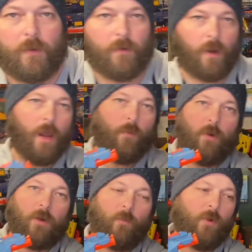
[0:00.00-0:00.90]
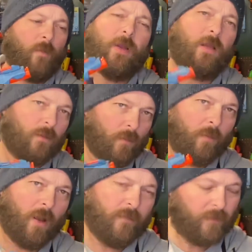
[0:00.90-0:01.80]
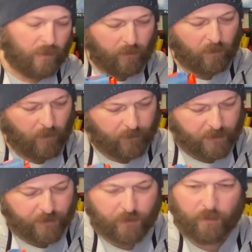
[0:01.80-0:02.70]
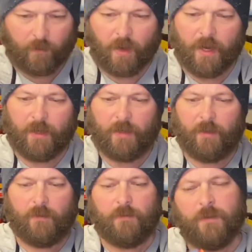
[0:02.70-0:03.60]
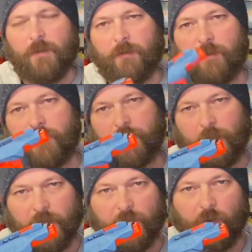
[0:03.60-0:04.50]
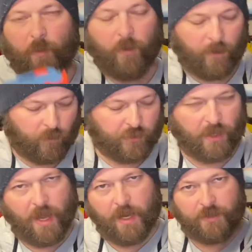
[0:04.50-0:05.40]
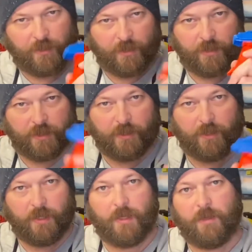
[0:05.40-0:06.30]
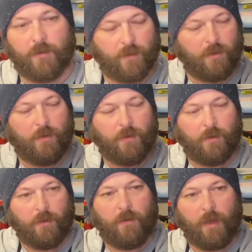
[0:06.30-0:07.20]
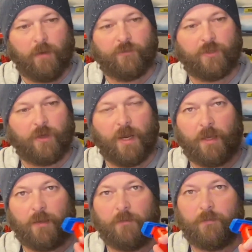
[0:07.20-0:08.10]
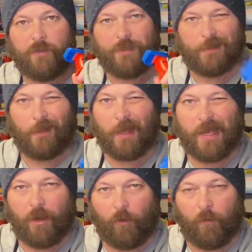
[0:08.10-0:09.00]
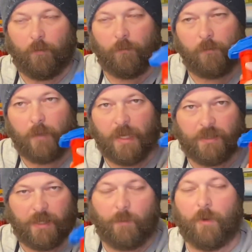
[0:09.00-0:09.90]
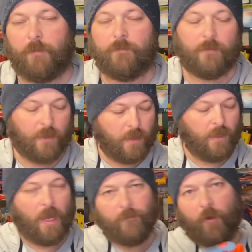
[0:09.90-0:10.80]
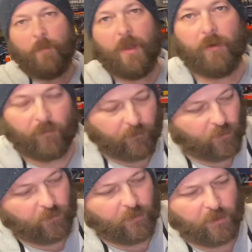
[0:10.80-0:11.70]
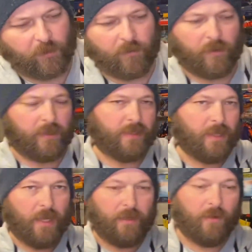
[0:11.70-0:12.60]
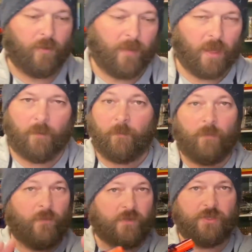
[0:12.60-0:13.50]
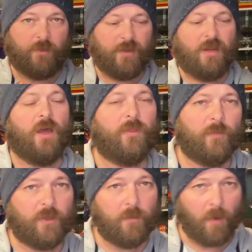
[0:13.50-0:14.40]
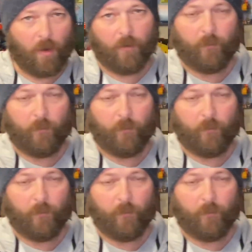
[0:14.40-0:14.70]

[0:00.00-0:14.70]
Alright, welcome. We're going to make a little mod video on these two right here. This is the Elite 2.0 Slash, and this is the Alpha Strike Slinger SD1. I've already made a review video on these, kind of telling about them. This is going to be nothing but the mod.